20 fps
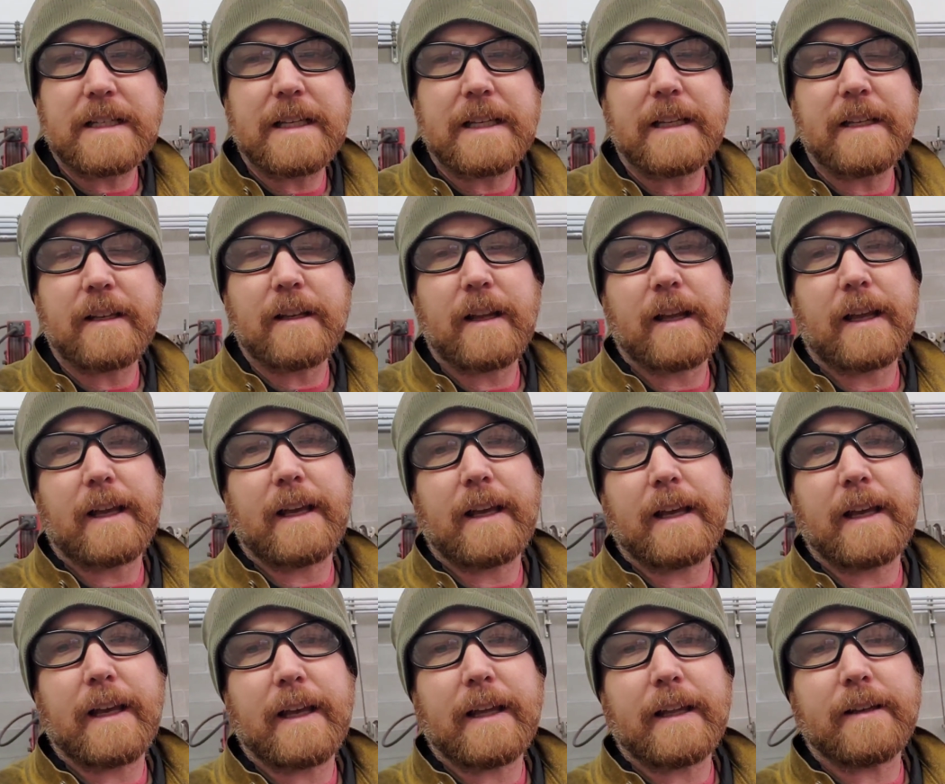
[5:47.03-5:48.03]
these in
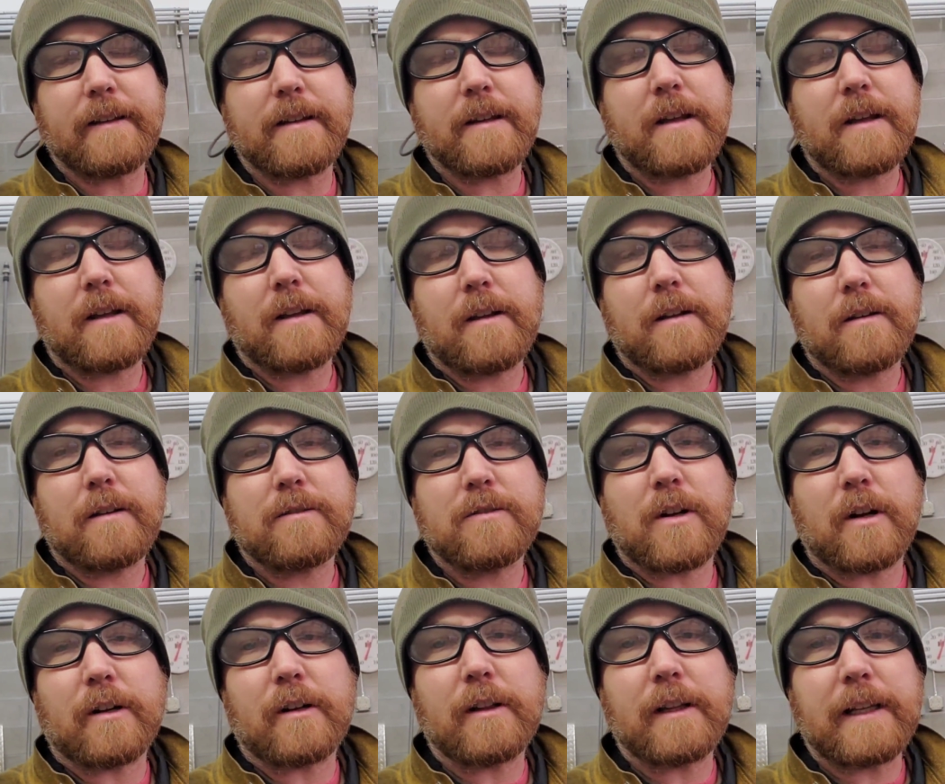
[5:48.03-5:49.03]
and
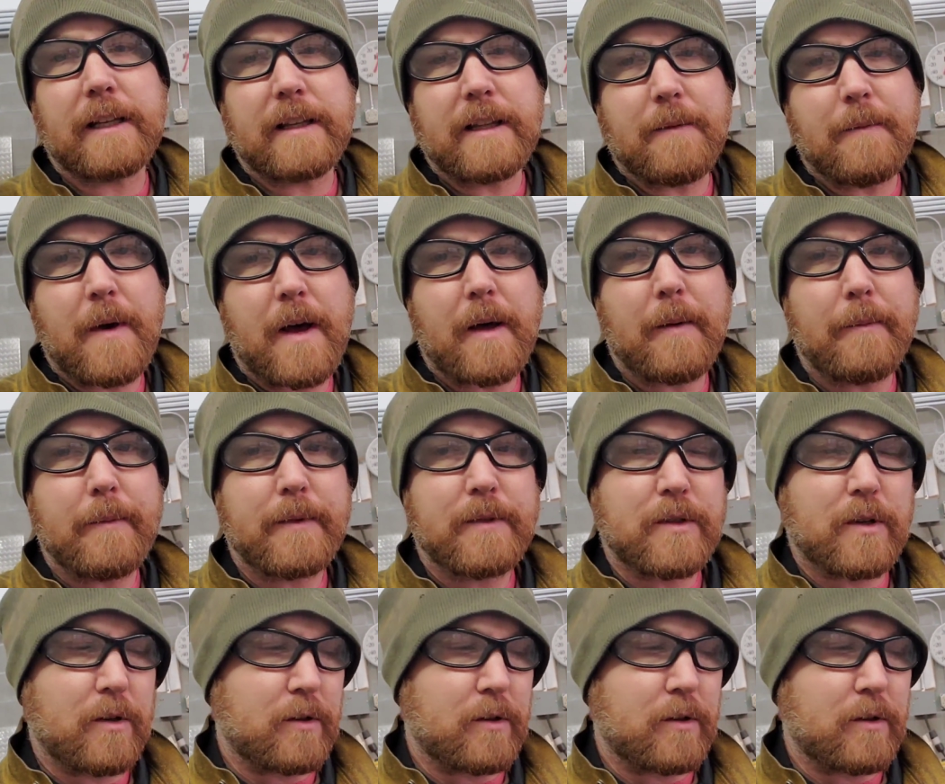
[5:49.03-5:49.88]
start cleaning them up.